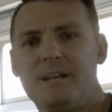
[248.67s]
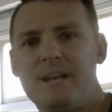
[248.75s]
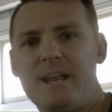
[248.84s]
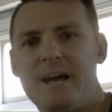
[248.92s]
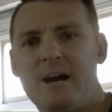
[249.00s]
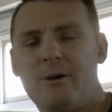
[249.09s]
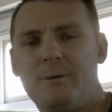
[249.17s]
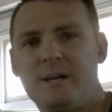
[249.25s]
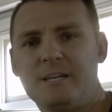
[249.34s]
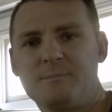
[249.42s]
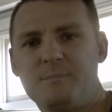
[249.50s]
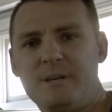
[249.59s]
Now it
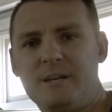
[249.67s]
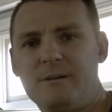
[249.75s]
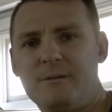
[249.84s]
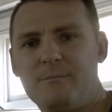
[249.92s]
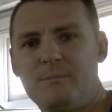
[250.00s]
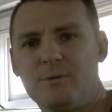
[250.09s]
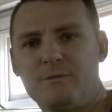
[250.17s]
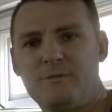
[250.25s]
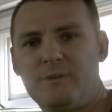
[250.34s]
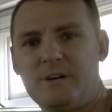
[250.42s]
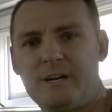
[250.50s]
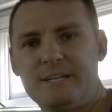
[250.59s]
has been
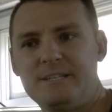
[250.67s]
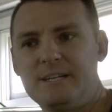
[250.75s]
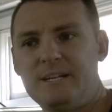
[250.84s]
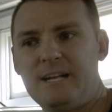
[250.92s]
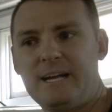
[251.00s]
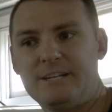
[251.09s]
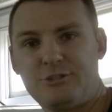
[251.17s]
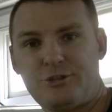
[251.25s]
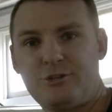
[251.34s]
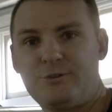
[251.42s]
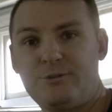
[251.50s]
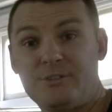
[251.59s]
modified and
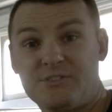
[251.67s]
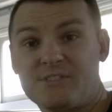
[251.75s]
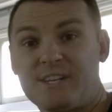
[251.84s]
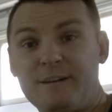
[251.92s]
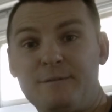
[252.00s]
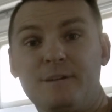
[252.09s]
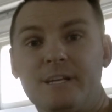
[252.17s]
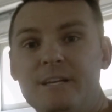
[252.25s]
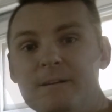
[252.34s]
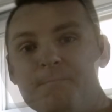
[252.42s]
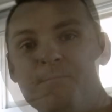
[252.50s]
tuned safely.